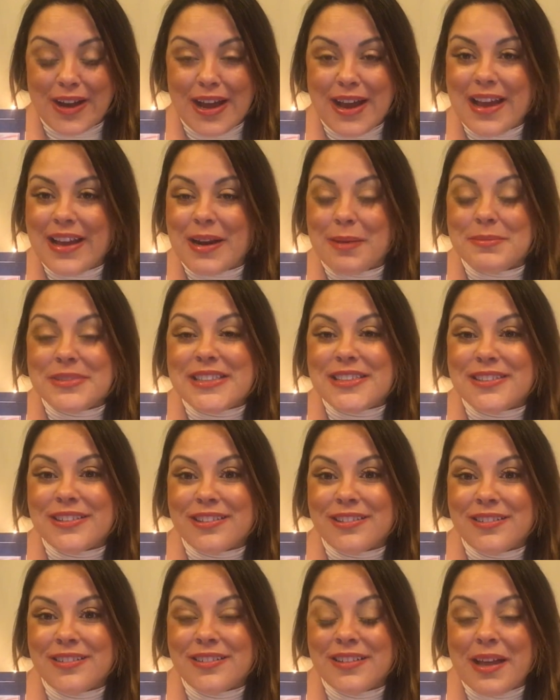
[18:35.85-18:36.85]
And I'm
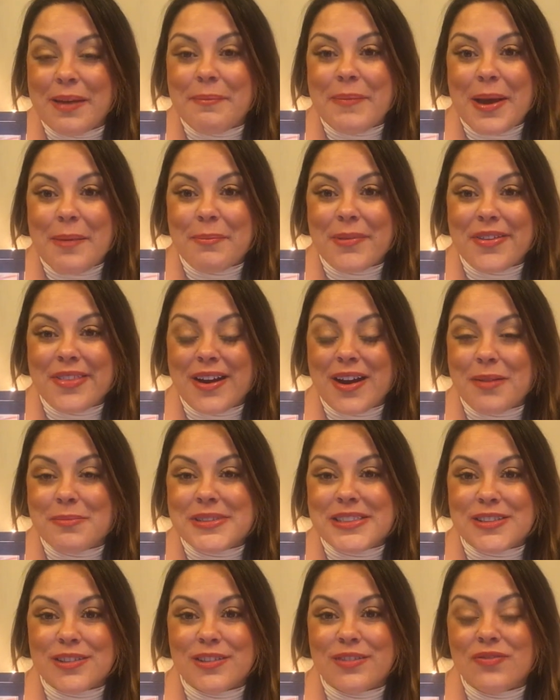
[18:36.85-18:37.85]
still a member there, I'm
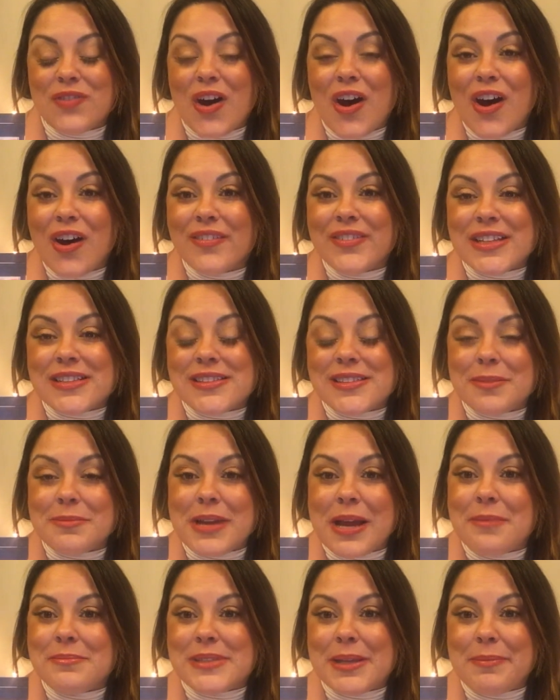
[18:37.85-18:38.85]
still involved, and
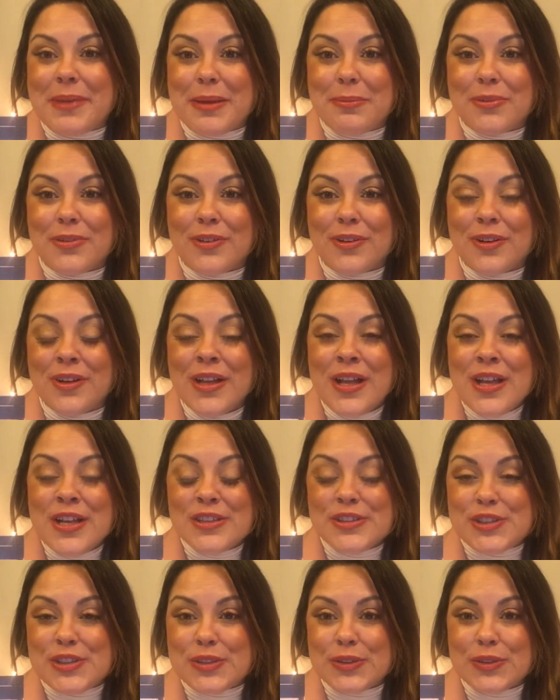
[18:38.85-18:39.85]
sometimes I'm able
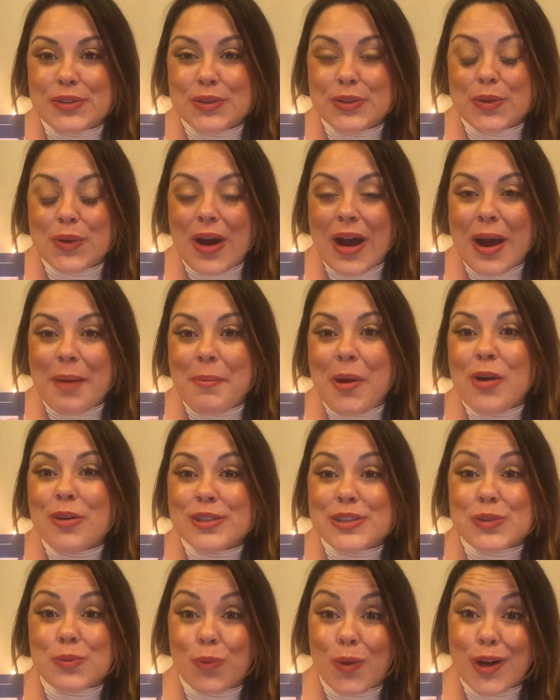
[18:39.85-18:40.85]
to
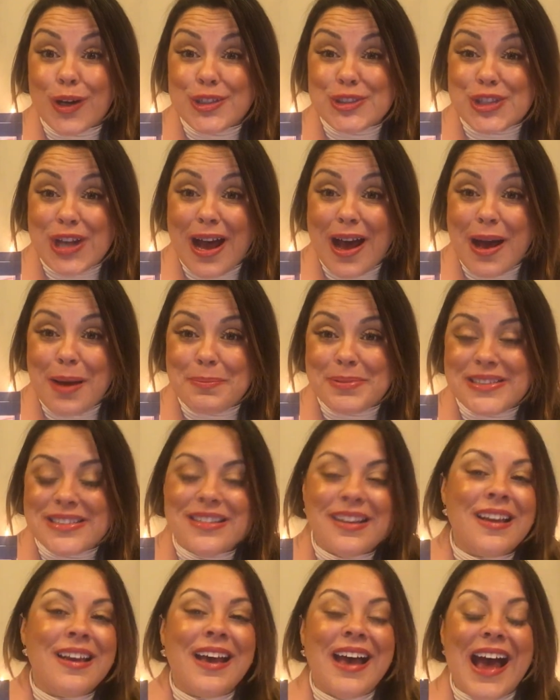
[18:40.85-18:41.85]
host workshops
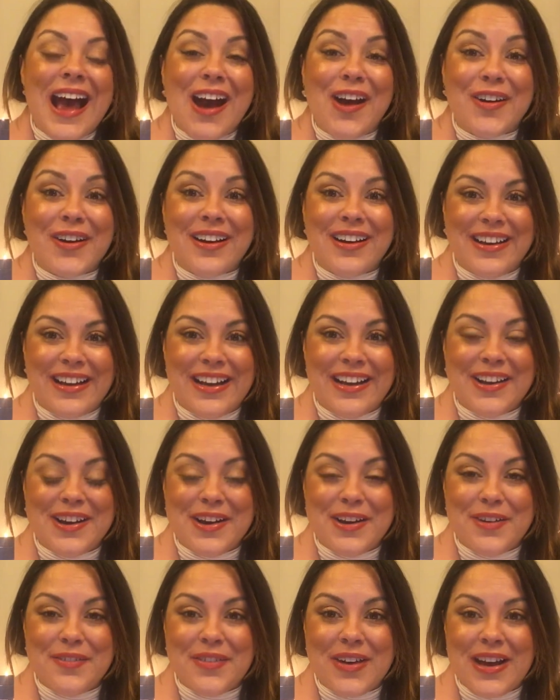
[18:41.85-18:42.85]
out
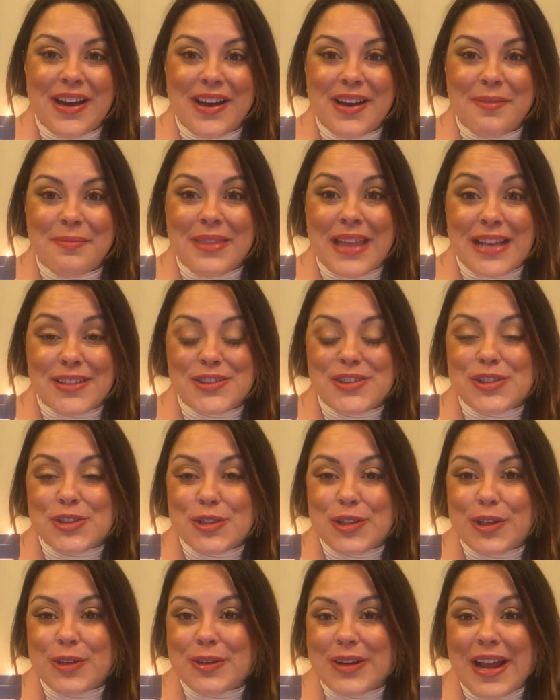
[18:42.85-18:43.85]
of that
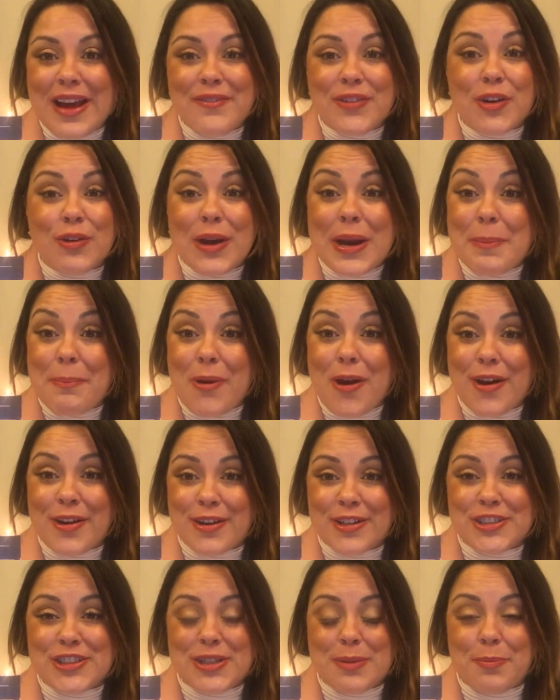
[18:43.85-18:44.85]
studio, and I have a great
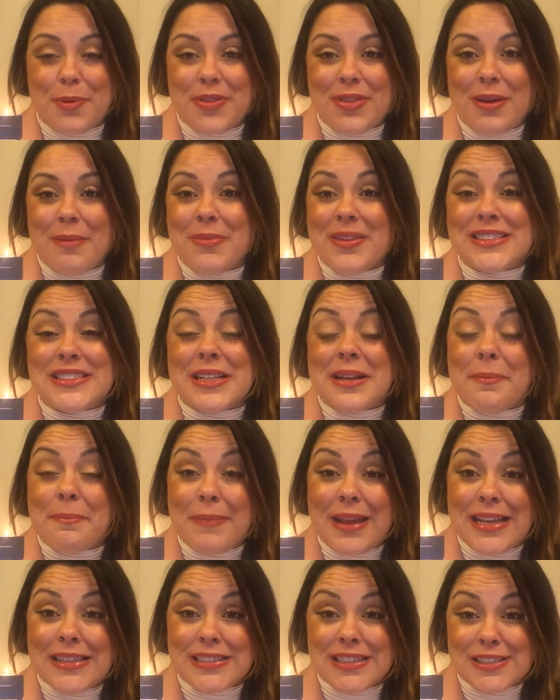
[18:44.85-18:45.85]
partnership with them. It's an
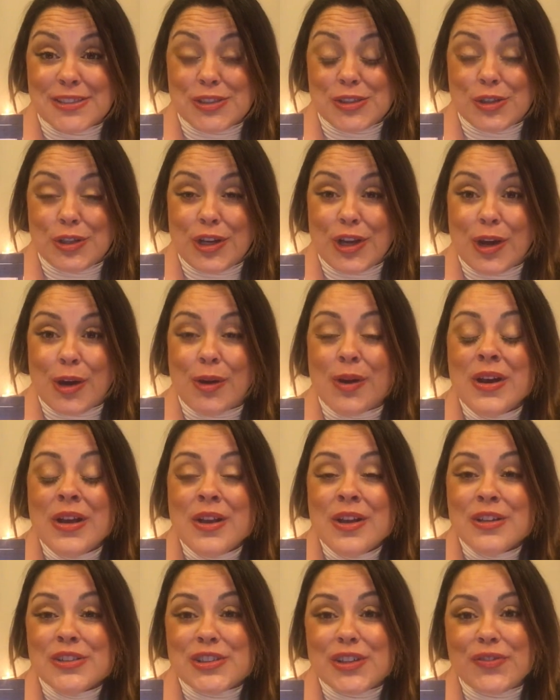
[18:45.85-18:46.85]
amazing studio.
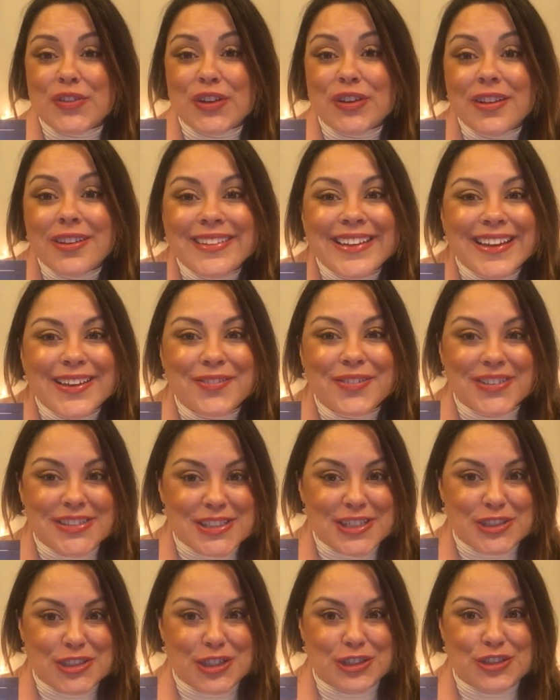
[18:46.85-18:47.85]
So if you're looking for
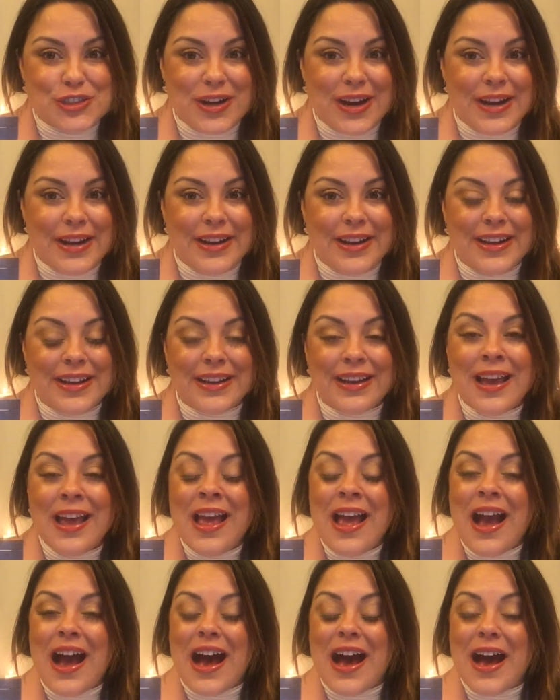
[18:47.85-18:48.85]
teacher training,
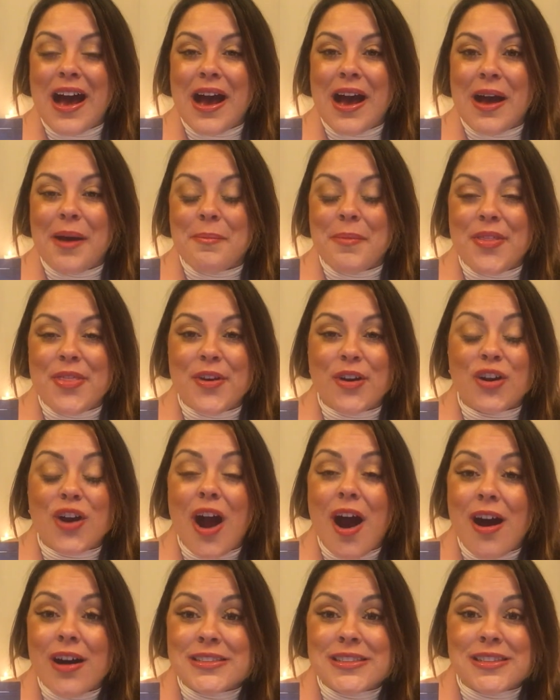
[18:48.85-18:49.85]
they're
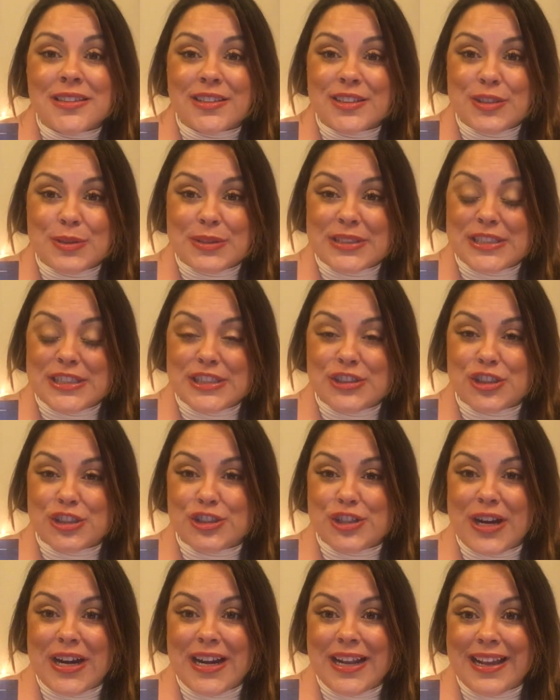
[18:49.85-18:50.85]
constantly doing teacher
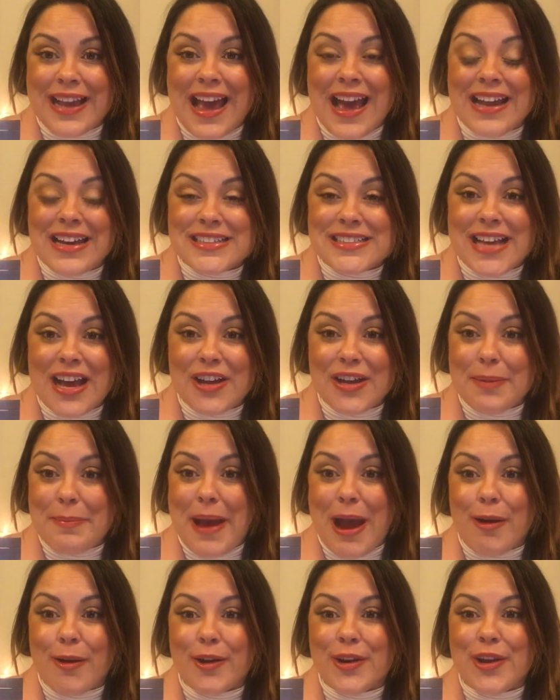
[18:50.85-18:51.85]
training at Italia
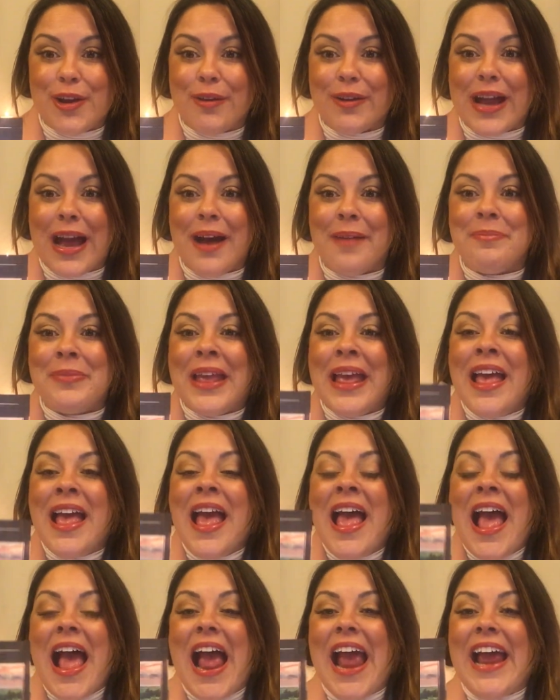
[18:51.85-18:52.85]
Power Yoga.
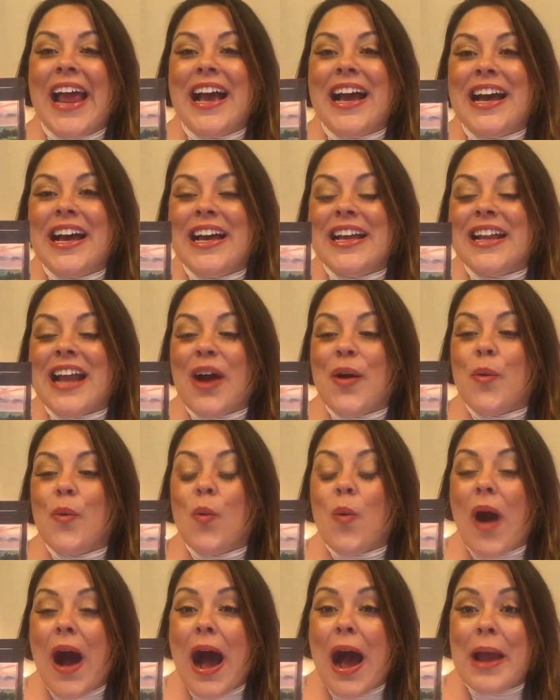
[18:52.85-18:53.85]
And
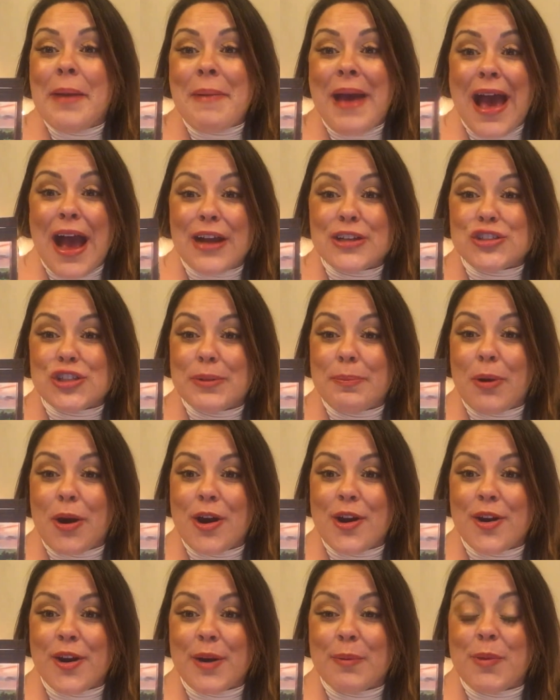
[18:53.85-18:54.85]
I'm actually
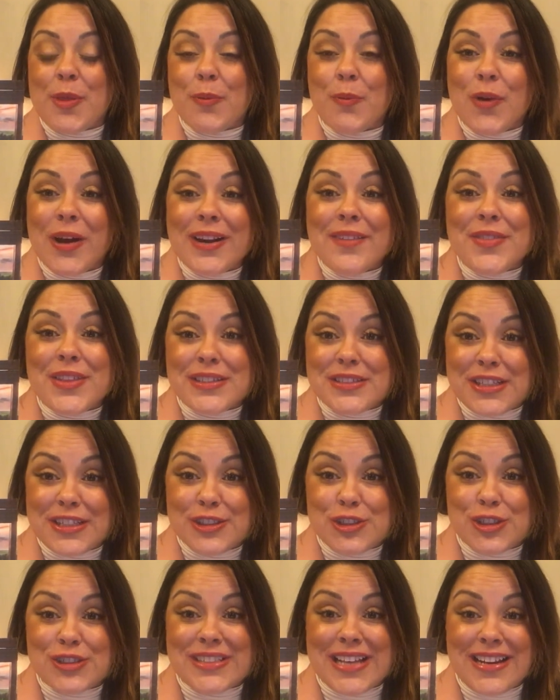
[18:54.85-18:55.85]
partnering with one of the
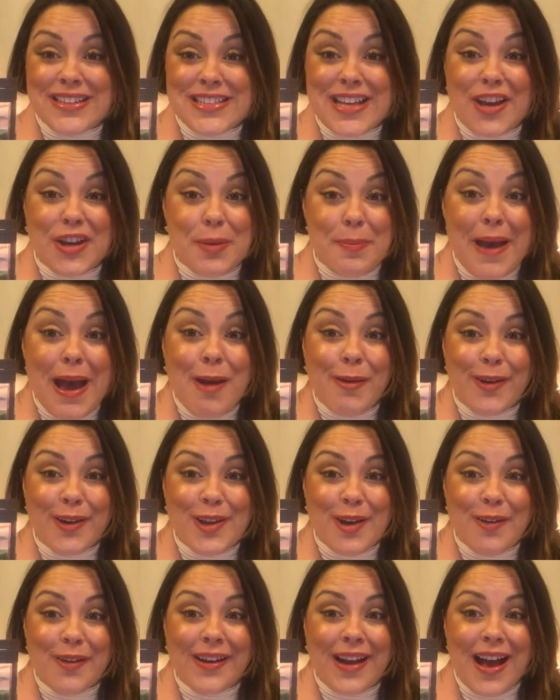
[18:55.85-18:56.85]
teachers at Italia Power
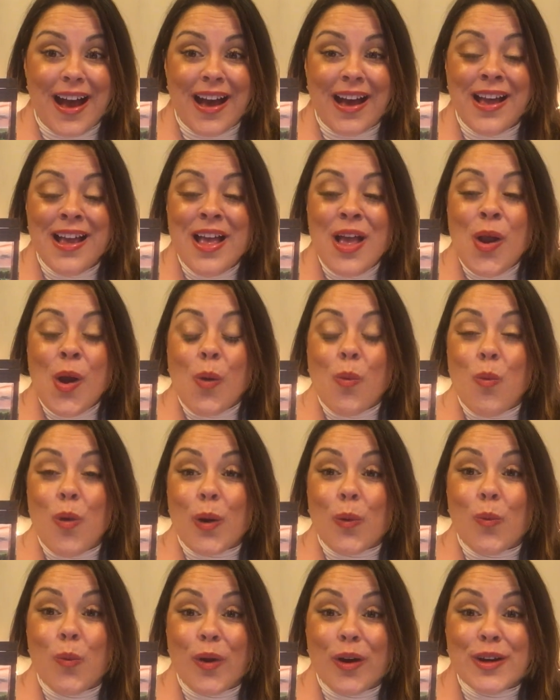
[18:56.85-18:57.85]
Yoga
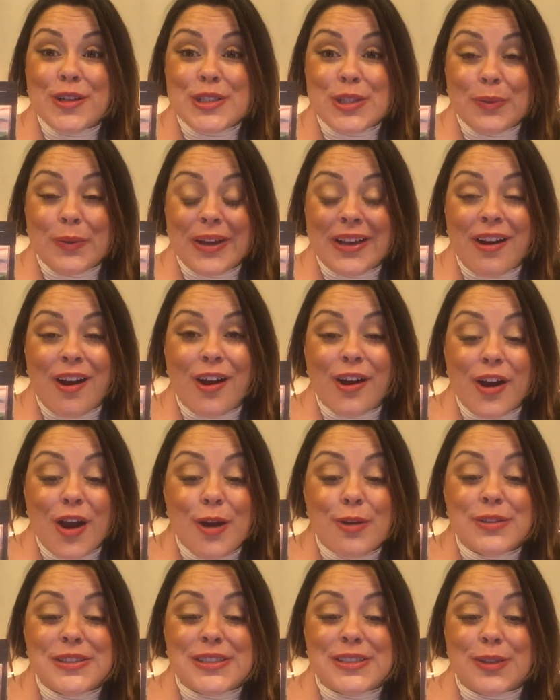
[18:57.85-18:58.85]
where we're doing our
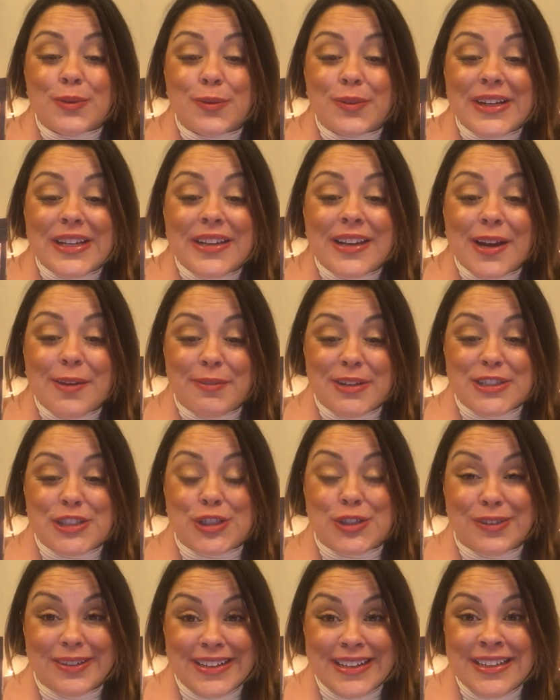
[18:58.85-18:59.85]
Costa Rica
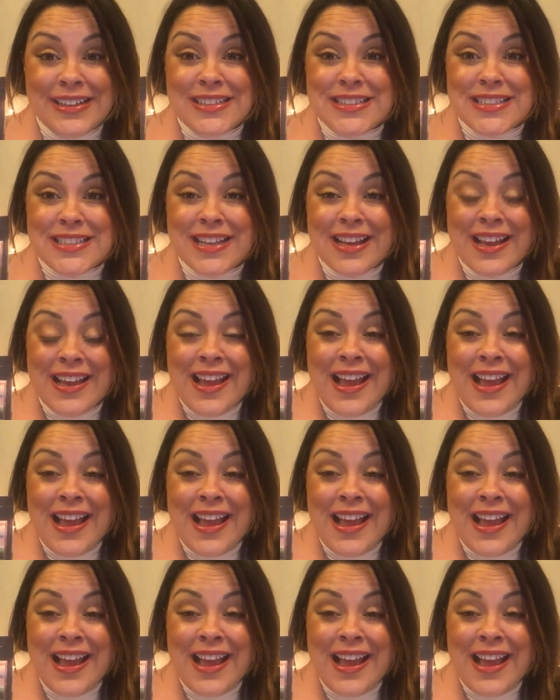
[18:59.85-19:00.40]
retreat.